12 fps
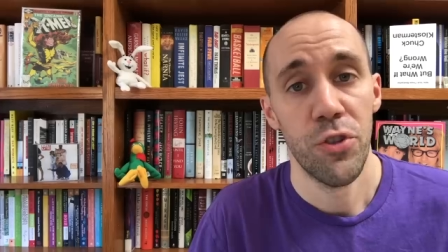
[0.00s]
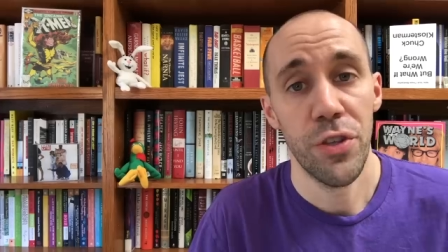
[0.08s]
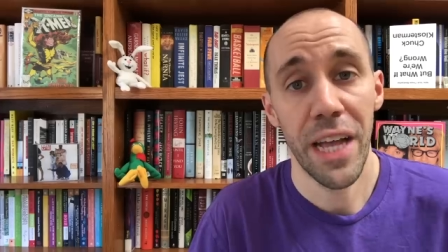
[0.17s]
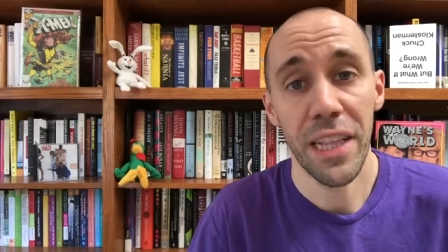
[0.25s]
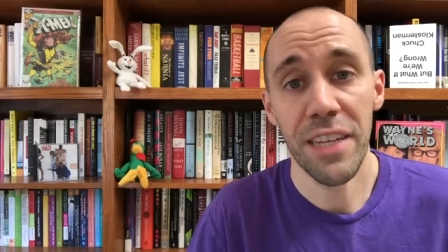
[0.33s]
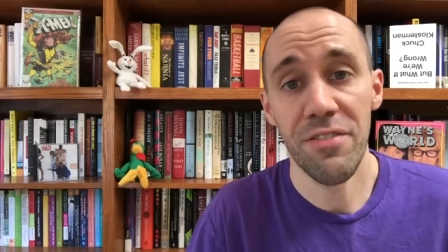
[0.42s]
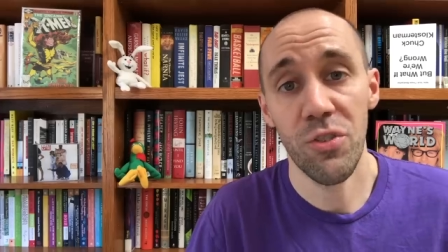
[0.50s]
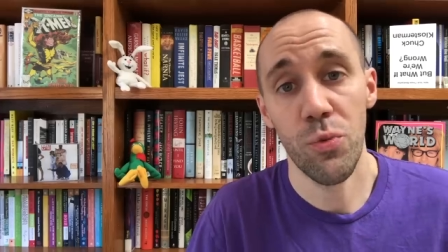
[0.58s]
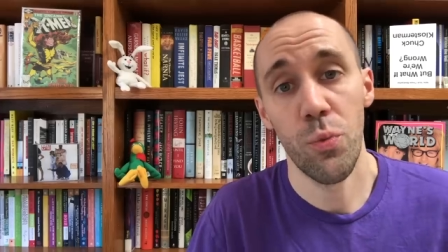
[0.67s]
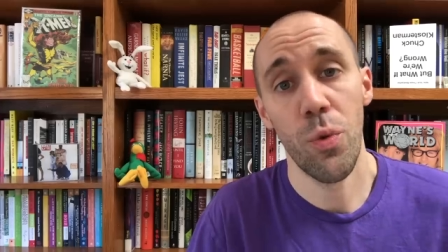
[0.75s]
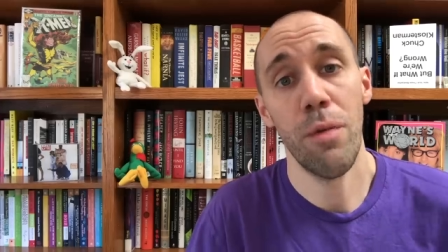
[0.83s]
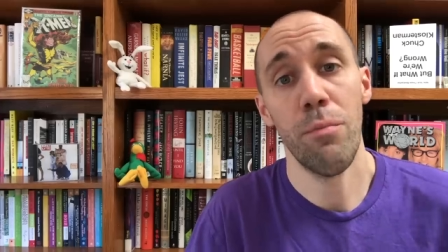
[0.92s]
So that leaves us
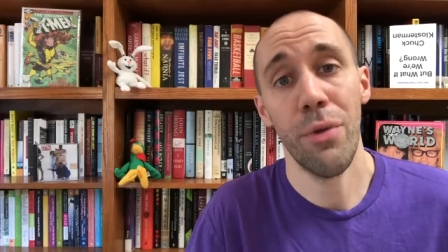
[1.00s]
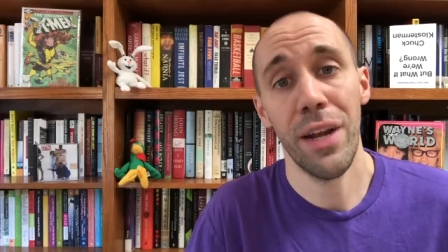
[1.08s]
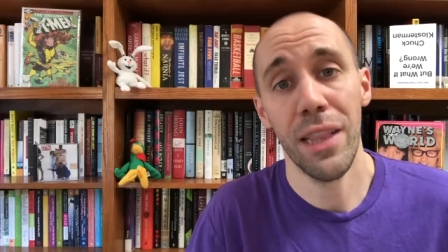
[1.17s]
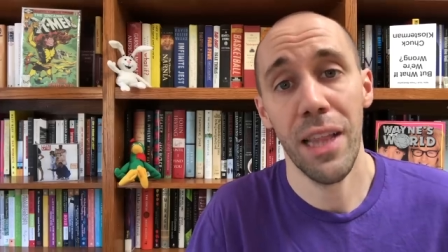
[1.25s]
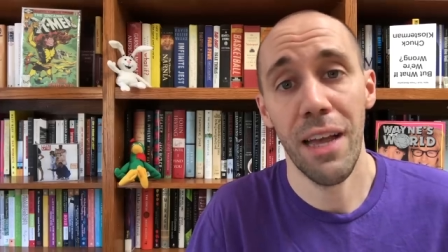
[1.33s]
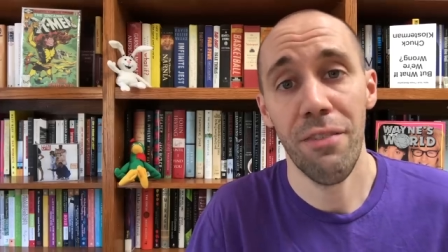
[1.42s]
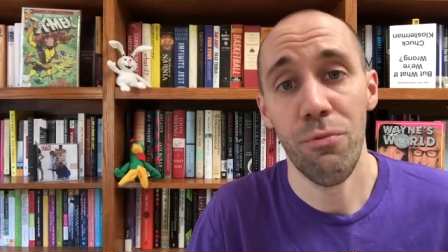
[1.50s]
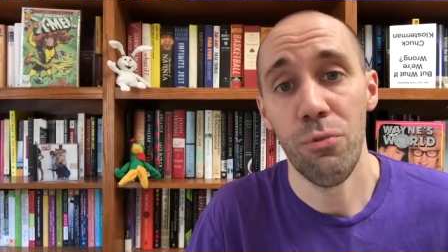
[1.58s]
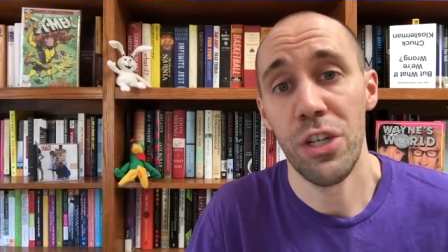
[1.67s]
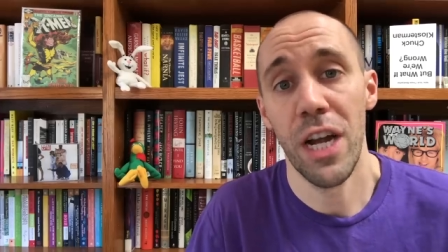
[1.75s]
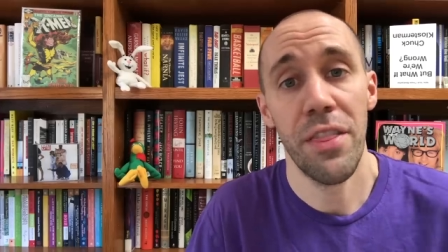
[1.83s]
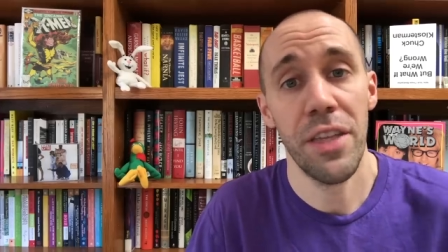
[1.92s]
with one brand left,
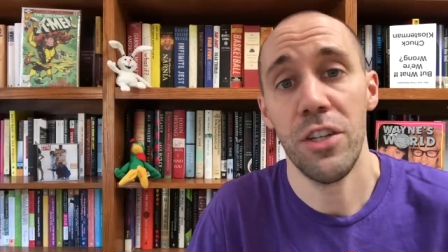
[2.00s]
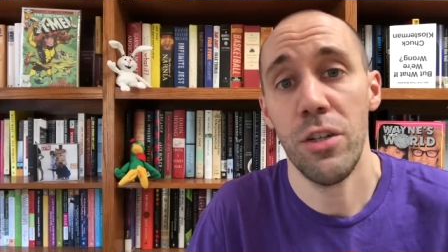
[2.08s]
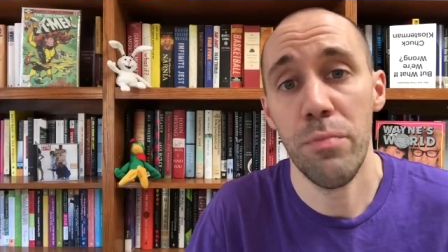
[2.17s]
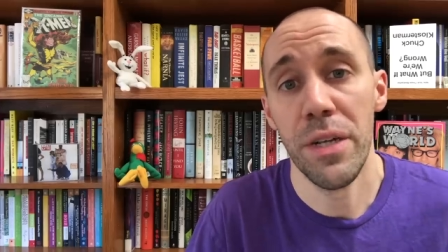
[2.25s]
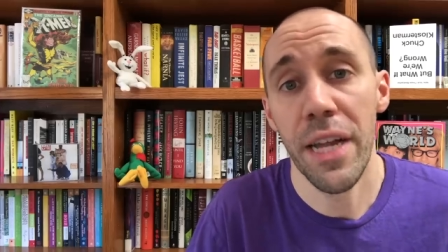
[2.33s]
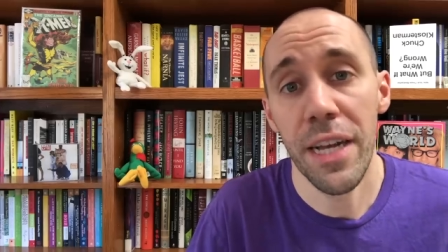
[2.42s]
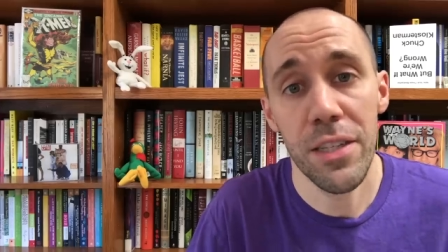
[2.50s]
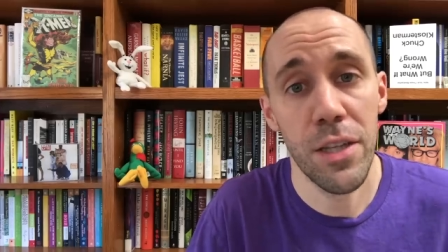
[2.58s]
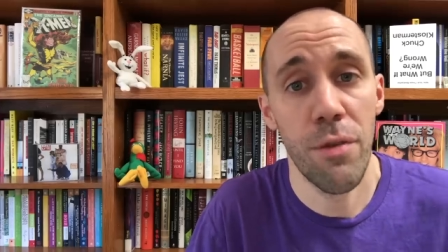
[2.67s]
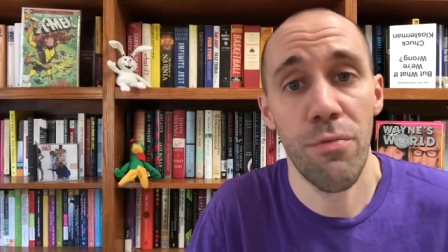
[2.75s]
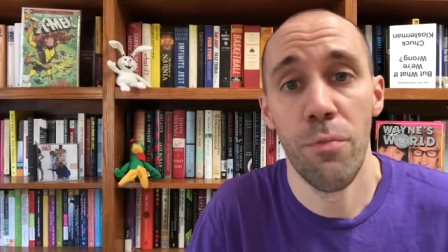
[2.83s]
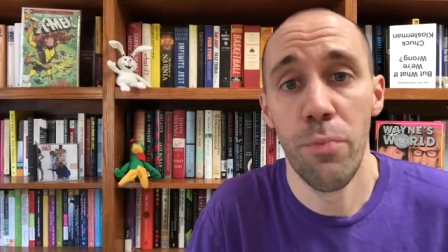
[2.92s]
which I think should be next
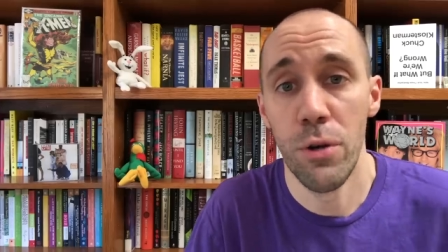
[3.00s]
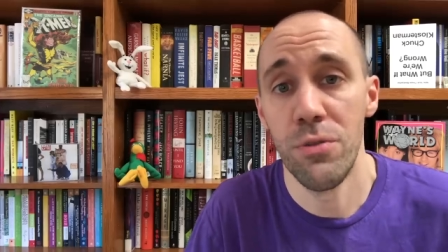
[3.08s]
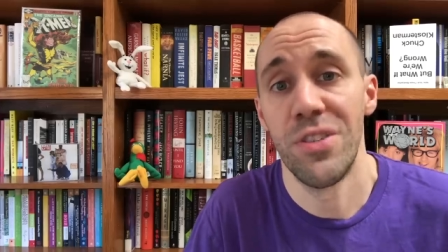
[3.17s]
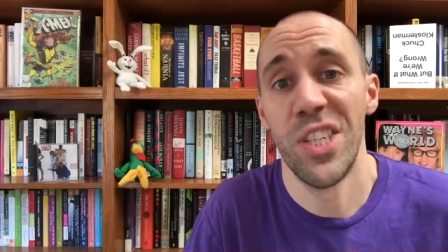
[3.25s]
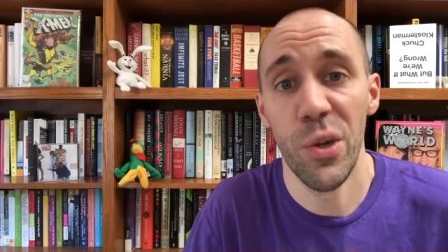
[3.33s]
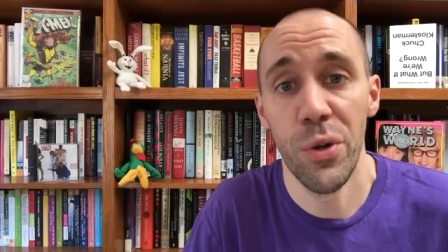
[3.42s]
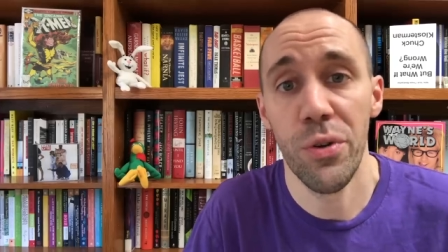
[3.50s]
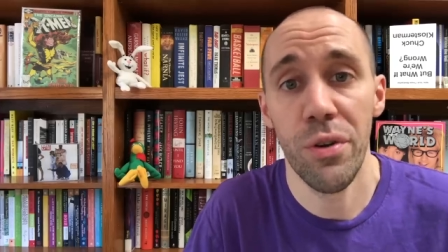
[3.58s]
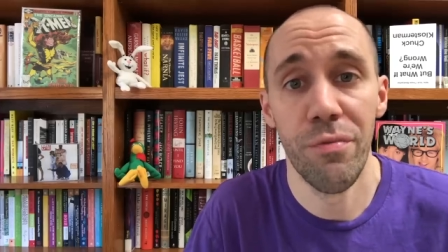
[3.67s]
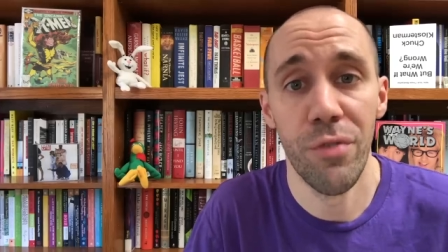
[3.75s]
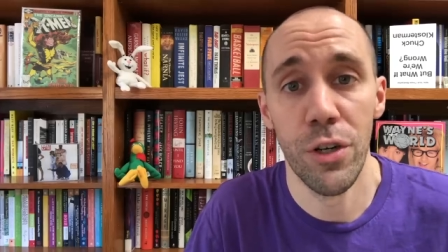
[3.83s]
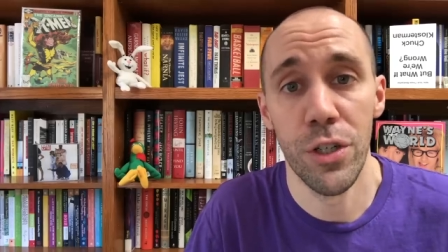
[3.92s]
up for post-cereal
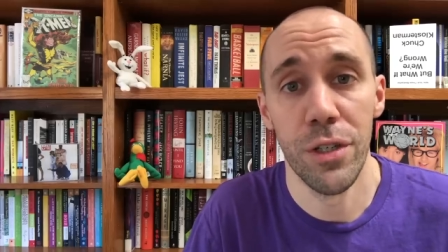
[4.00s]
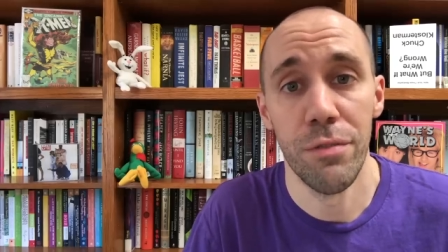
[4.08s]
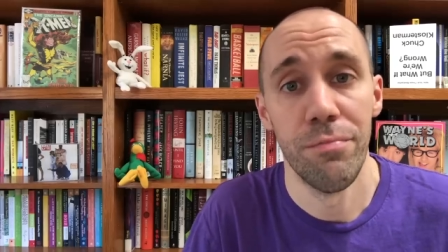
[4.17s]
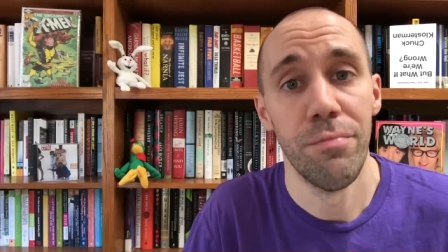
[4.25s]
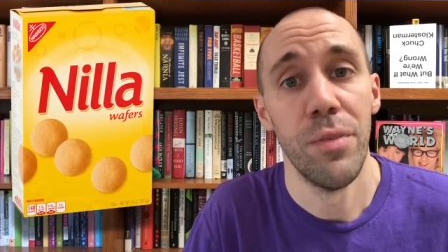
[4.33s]
conversion.